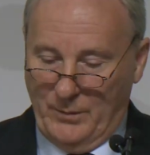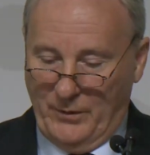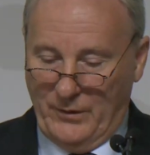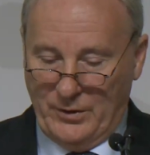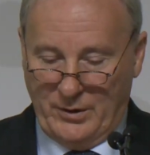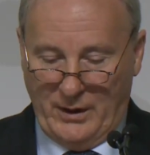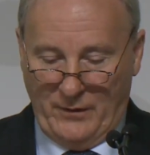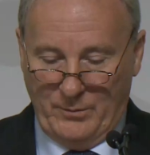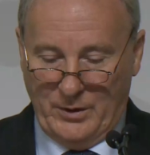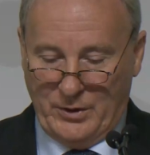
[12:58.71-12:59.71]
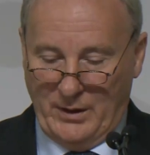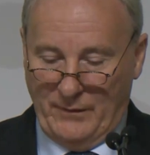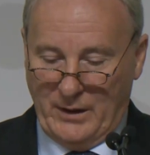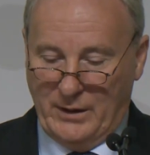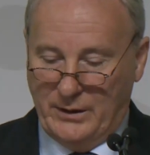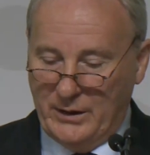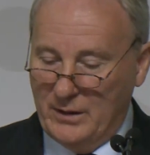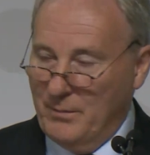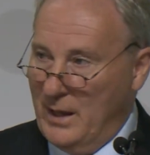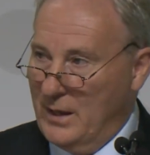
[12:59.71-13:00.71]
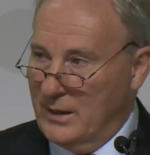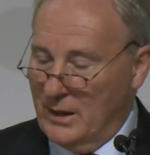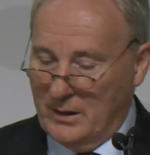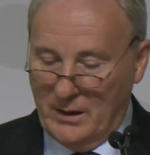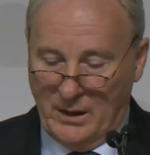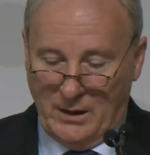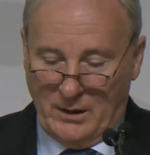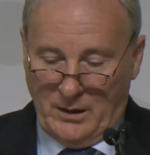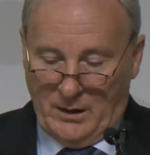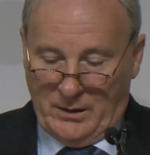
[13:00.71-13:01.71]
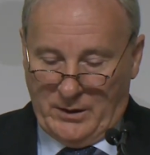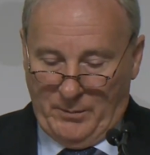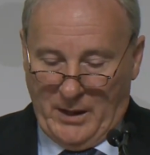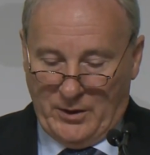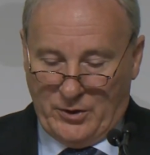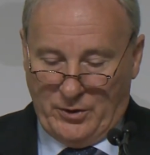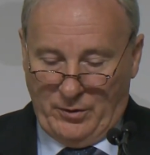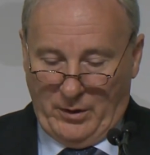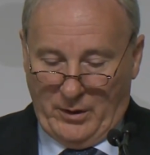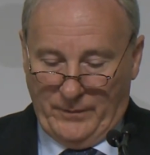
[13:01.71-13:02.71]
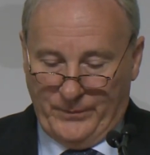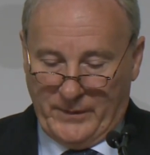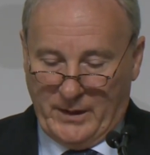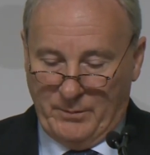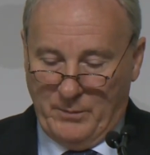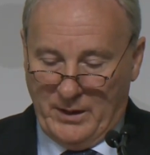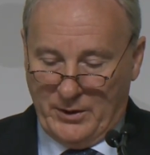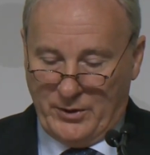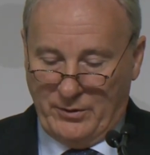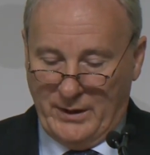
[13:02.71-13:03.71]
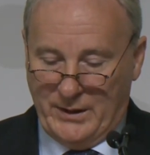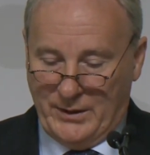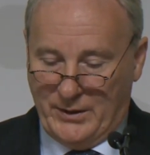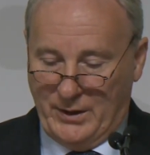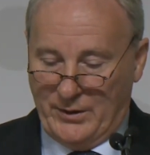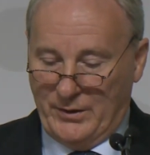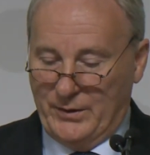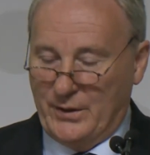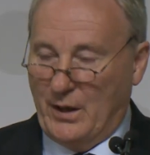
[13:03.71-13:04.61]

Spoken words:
the provincial government should have a clear mandate to make sure that ministry decisions